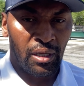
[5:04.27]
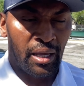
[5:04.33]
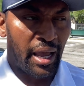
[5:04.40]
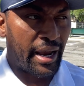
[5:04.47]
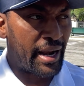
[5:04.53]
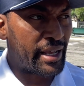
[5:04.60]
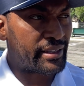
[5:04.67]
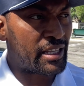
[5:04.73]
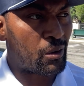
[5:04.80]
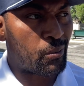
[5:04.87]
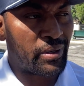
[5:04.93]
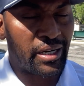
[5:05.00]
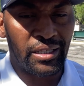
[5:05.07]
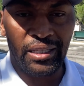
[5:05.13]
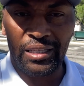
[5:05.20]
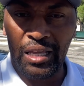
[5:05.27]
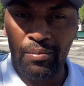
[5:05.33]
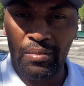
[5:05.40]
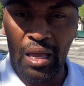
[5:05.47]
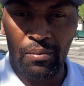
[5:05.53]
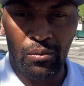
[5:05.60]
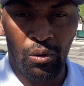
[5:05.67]
And I think we need to keep
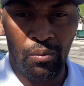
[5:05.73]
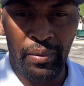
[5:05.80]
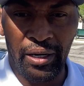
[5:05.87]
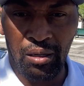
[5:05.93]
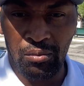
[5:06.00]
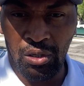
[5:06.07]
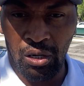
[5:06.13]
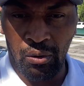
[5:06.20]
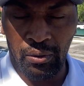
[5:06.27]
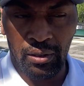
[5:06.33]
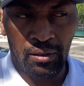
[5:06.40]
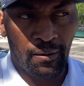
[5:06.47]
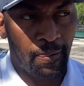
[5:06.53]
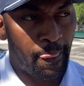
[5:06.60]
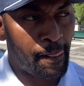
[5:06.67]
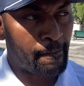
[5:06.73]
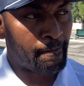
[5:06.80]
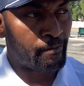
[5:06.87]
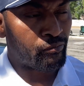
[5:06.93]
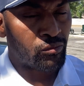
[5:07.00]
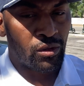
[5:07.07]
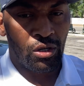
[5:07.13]
that momentum going.
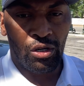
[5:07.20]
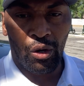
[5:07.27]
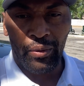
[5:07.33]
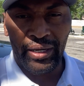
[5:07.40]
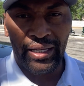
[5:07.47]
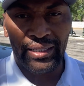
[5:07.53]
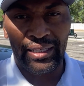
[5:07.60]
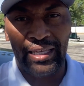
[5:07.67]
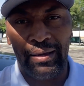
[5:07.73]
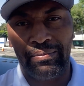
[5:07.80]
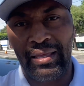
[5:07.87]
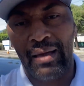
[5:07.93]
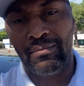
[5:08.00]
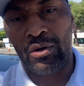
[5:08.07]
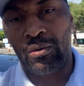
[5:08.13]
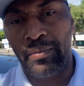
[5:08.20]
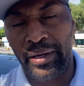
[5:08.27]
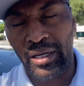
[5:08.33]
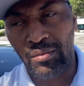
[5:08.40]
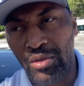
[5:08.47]
You know, we need to keep that momentum